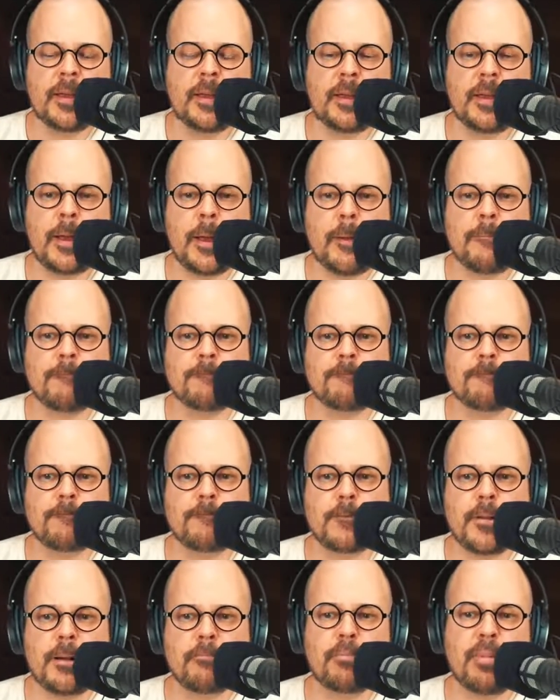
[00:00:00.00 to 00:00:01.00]

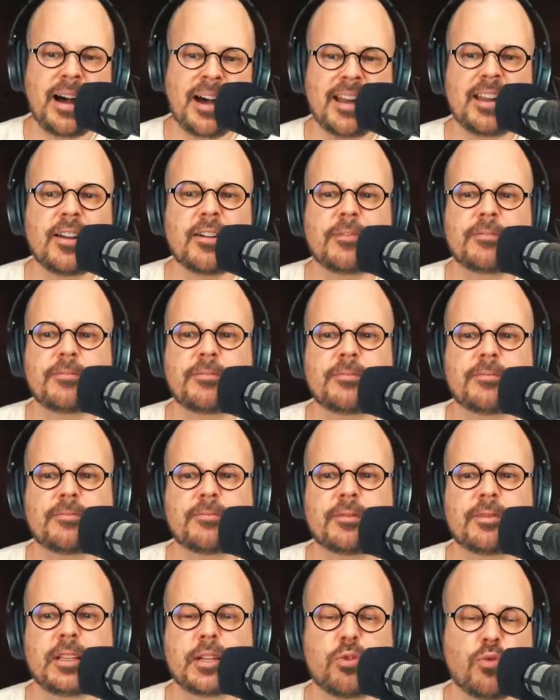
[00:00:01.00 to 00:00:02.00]
A part of
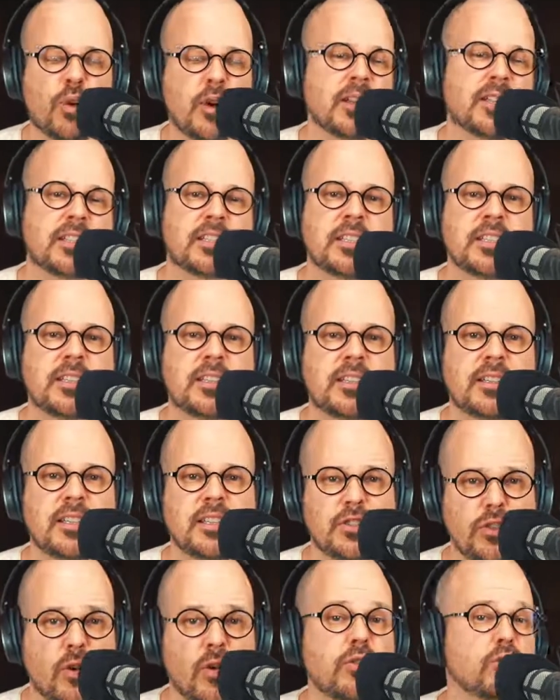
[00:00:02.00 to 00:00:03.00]
the quality
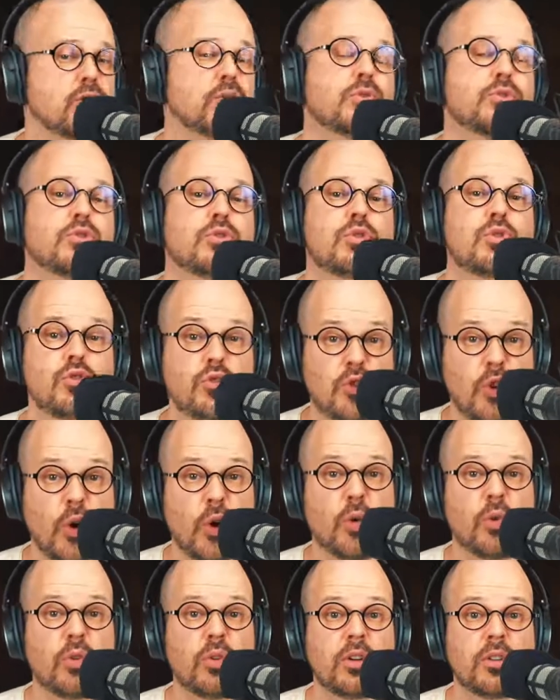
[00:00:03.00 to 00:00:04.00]
is also to
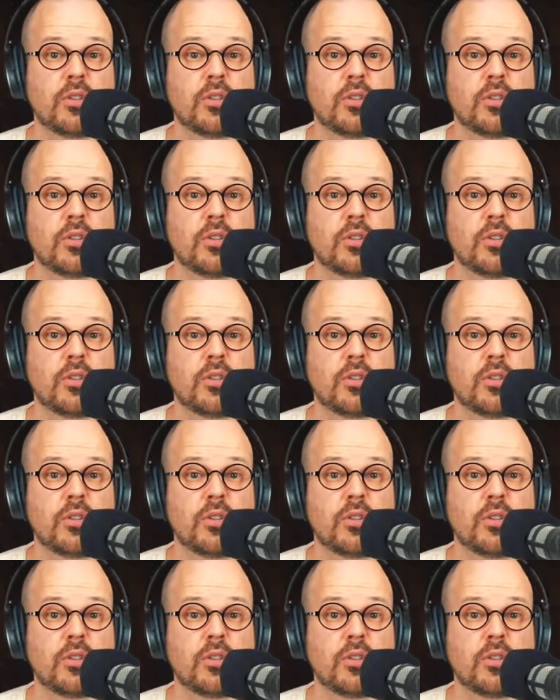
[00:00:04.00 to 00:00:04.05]
know